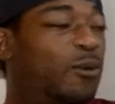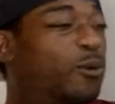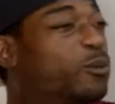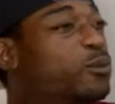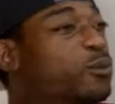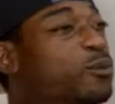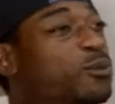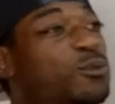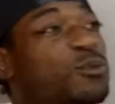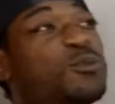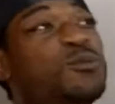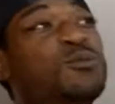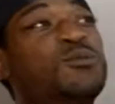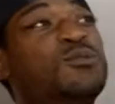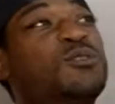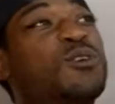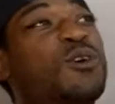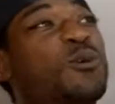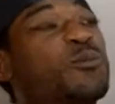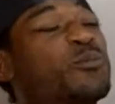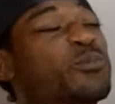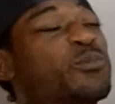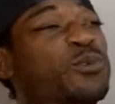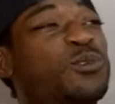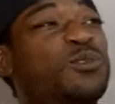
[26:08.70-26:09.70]
Or do you
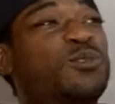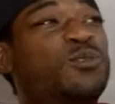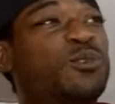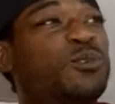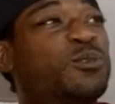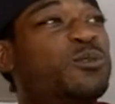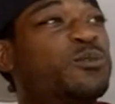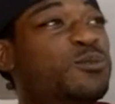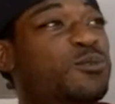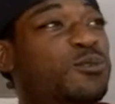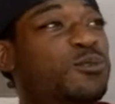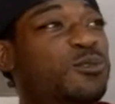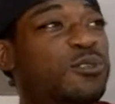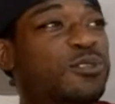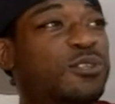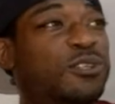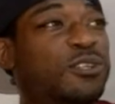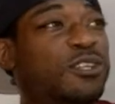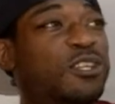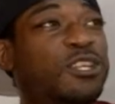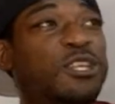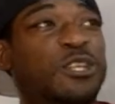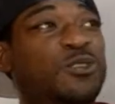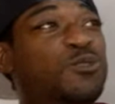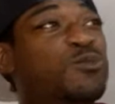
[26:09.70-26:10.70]
don't produce
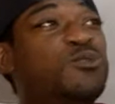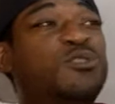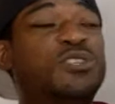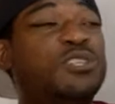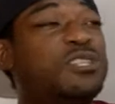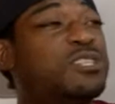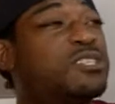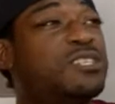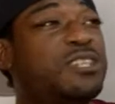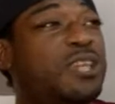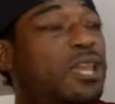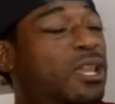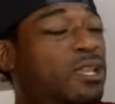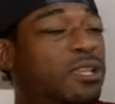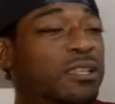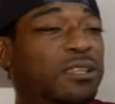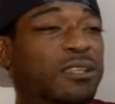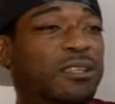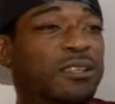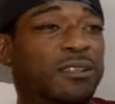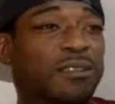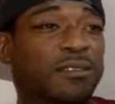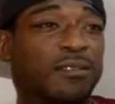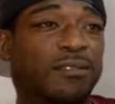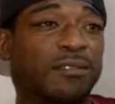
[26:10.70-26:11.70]
and you just take?